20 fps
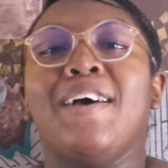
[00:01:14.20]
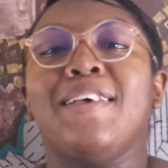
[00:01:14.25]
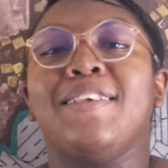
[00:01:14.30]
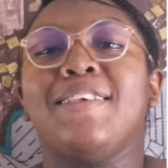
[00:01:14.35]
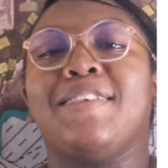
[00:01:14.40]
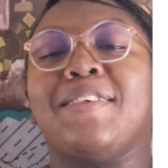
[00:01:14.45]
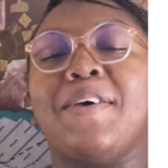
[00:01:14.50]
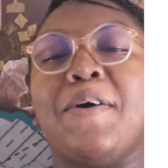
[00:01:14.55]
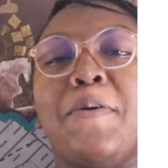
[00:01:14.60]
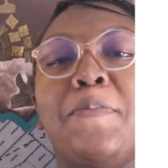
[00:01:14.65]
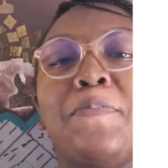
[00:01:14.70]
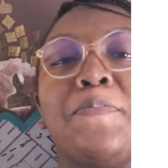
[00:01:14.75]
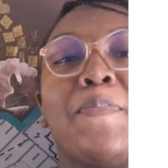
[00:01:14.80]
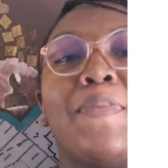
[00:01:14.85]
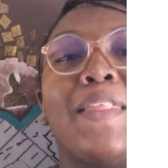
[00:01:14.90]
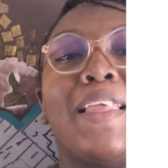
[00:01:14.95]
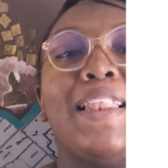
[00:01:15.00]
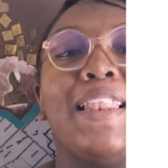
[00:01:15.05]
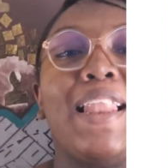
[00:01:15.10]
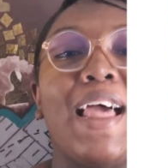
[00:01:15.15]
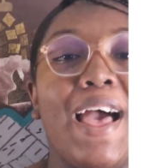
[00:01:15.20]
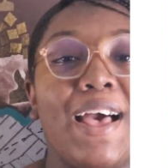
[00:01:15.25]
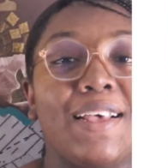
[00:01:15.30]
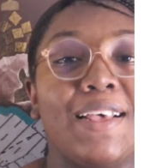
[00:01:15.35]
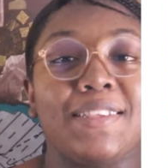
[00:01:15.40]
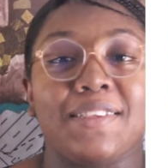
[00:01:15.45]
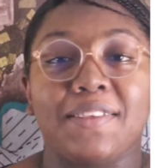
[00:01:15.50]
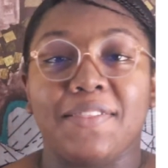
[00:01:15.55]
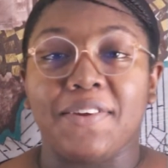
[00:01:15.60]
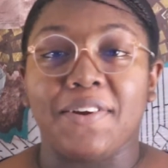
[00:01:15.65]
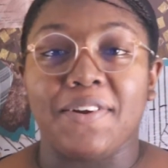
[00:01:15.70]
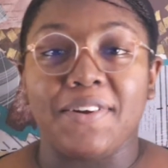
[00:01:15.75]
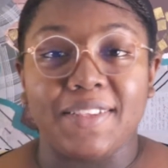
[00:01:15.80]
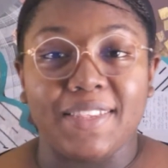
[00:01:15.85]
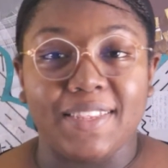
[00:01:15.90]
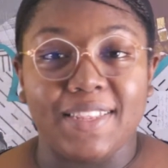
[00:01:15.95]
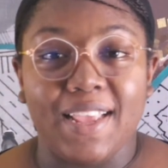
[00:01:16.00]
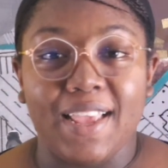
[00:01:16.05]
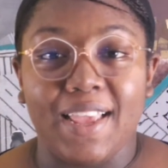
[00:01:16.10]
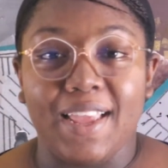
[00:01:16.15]
So last
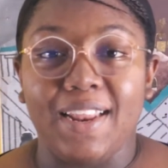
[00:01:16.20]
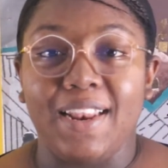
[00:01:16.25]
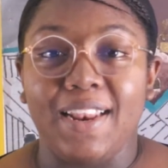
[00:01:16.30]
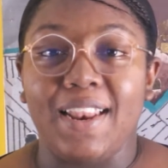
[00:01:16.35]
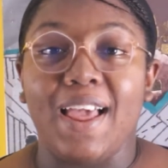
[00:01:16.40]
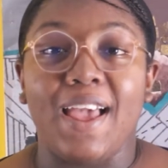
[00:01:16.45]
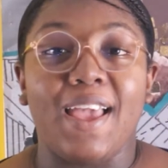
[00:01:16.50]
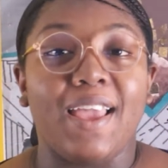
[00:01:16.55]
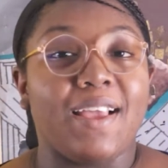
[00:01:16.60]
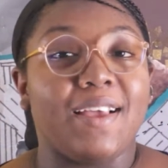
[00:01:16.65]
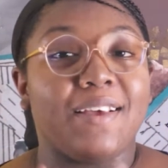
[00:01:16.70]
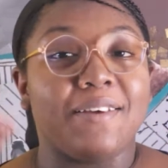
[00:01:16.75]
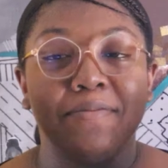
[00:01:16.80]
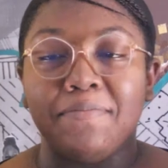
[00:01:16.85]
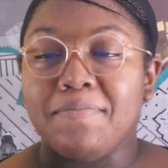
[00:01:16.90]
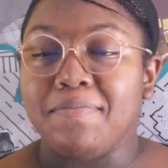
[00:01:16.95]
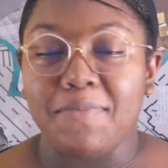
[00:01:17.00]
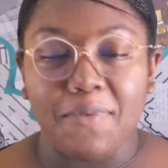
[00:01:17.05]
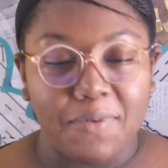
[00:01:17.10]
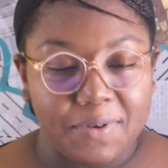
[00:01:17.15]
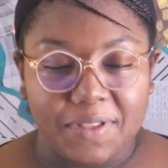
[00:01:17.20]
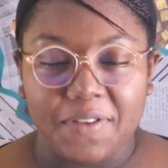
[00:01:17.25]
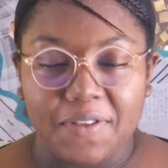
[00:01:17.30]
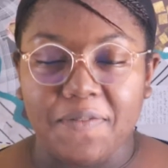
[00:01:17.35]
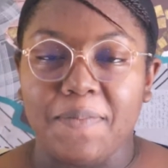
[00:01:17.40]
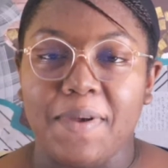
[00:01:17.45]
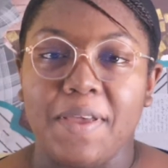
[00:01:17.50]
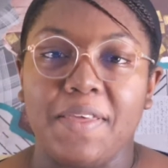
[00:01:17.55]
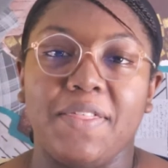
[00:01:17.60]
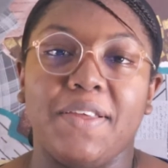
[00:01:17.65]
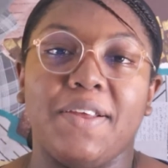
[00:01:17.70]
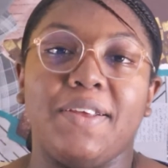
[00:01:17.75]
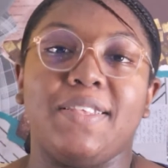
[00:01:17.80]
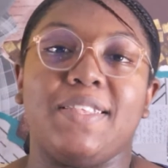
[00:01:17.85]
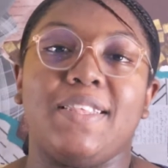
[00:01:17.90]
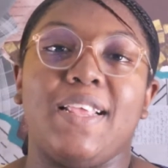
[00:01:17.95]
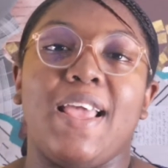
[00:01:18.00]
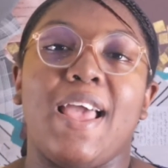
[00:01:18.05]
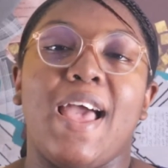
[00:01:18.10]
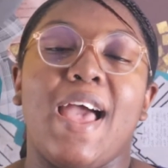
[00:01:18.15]
Thursday, like most of my
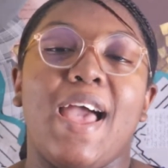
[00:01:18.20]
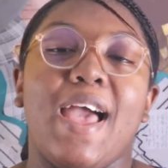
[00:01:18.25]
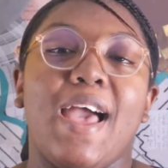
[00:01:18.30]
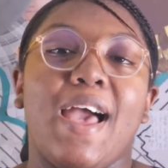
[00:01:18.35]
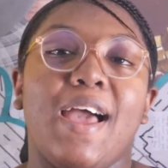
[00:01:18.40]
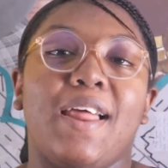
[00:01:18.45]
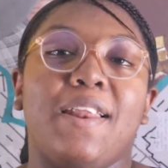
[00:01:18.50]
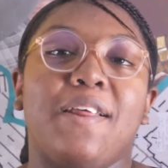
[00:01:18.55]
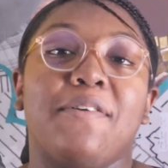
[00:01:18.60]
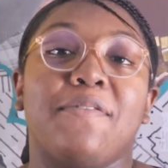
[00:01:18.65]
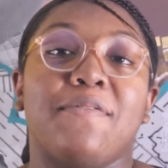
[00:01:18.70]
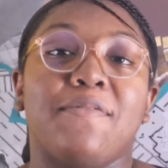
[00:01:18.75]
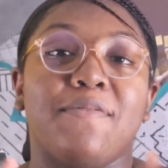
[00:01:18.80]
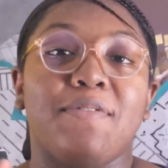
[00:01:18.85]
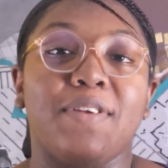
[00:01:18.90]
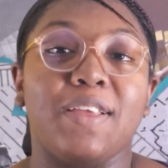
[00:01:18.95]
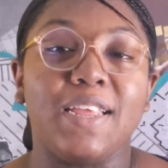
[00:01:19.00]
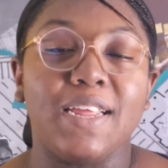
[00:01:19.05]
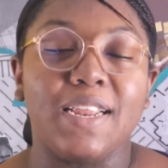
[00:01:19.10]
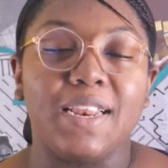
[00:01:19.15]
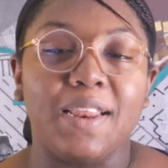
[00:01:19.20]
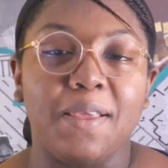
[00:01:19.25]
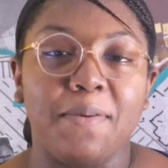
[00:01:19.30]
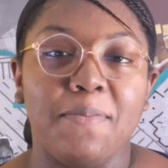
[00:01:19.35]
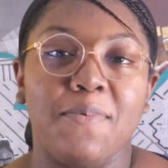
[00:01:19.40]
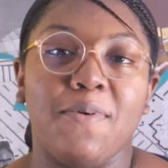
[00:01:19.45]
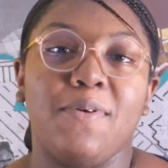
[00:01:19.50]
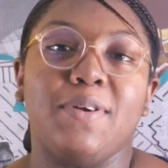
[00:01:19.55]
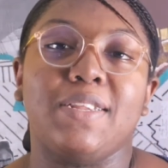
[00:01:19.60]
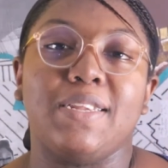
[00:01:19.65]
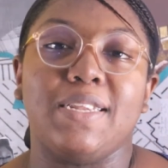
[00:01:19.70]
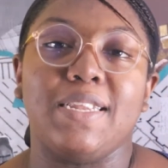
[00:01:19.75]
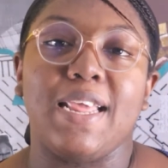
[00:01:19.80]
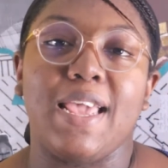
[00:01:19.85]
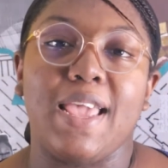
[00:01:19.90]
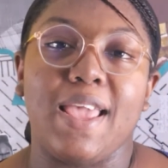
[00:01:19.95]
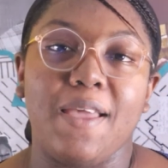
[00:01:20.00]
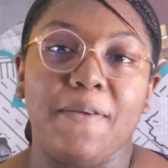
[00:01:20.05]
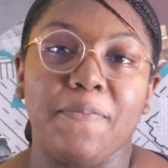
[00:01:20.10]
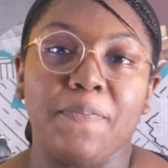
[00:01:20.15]
Thursday, I had a really booked
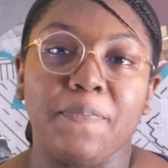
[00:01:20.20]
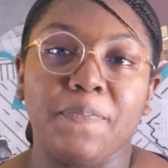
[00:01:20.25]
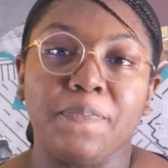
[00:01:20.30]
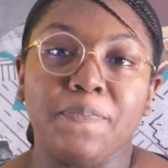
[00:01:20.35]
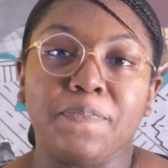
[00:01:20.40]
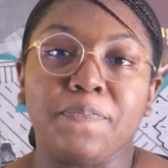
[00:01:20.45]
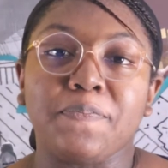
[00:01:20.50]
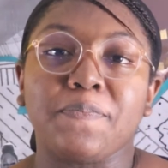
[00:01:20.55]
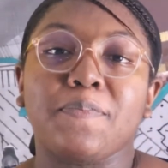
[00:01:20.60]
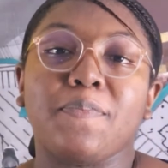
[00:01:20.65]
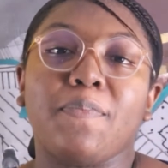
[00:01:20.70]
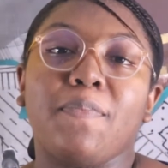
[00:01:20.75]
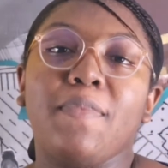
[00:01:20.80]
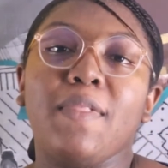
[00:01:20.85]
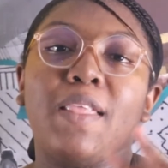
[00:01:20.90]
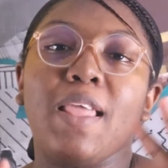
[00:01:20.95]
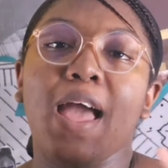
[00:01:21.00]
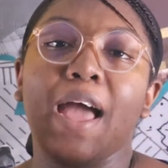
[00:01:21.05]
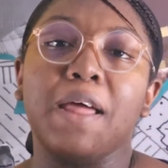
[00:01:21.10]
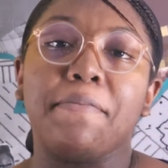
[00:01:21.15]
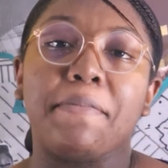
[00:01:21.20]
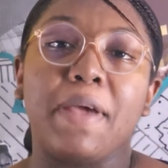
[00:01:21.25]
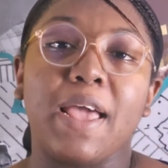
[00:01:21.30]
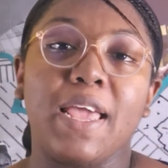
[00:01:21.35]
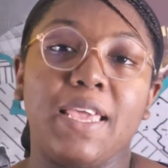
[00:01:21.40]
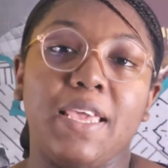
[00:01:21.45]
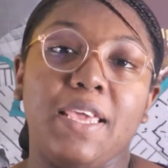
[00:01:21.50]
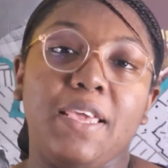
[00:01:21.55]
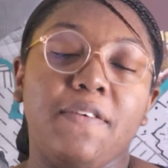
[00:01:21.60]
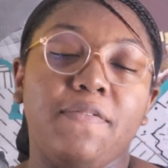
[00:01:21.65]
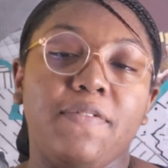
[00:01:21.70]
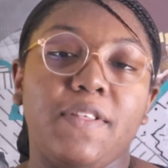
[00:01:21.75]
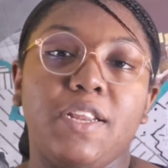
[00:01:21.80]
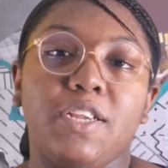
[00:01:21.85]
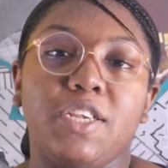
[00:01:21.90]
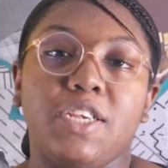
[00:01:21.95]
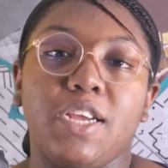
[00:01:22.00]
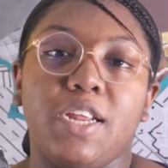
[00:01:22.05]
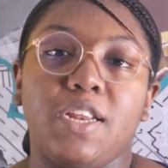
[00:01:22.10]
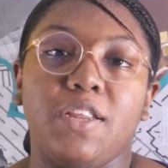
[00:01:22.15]
day. And my
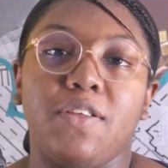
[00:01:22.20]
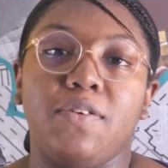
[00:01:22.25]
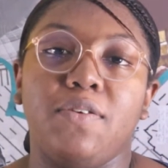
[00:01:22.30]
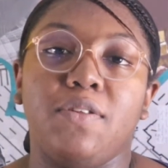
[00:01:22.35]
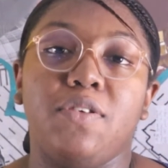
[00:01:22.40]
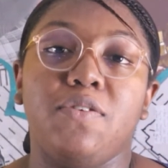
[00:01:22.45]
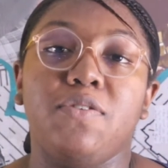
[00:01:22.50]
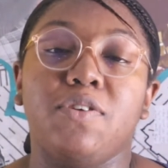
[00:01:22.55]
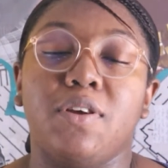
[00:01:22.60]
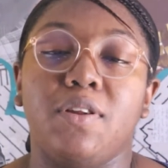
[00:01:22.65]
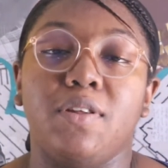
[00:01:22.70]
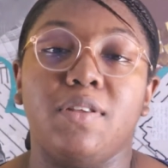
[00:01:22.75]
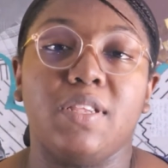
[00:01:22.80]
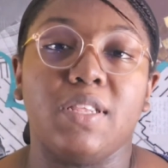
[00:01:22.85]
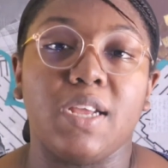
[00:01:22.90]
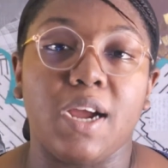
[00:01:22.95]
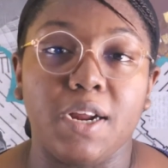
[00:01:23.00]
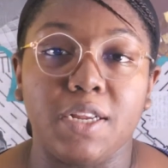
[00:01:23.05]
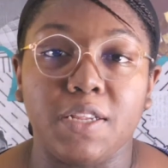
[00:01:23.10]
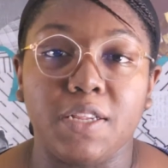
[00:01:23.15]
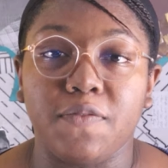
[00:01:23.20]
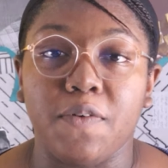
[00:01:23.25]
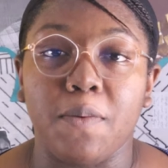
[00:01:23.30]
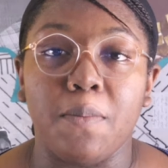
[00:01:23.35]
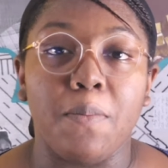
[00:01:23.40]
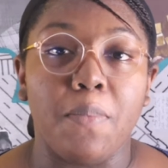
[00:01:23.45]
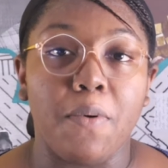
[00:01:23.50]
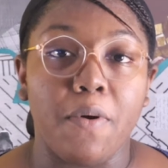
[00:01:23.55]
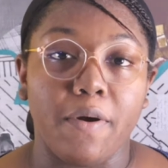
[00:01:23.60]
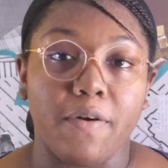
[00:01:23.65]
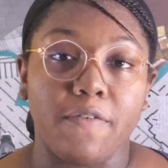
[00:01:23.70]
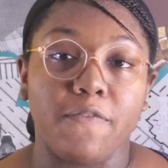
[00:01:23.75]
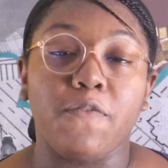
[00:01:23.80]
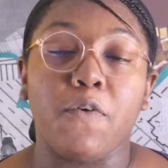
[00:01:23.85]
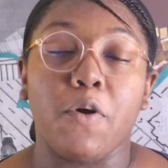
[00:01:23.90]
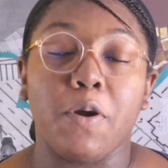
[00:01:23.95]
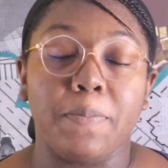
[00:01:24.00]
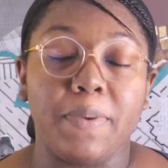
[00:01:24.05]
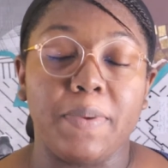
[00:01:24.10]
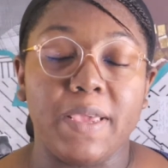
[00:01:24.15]
evening schedule usually starts from
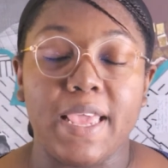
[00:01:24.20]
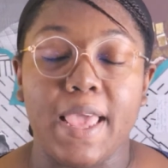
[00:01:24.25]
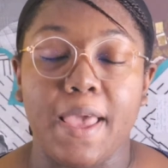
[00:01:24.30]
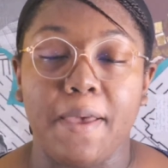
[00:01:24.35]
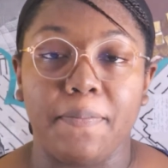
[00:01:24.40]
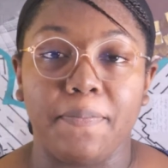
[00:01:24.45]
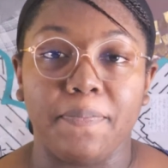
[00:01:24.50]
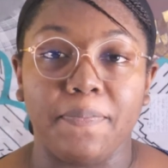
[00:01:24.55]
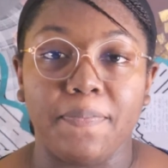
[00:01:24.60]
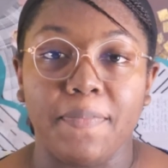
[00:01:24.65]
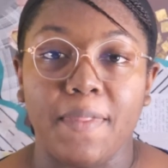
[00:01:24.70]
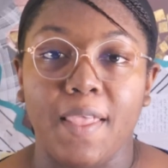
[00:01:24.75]
4 p.m.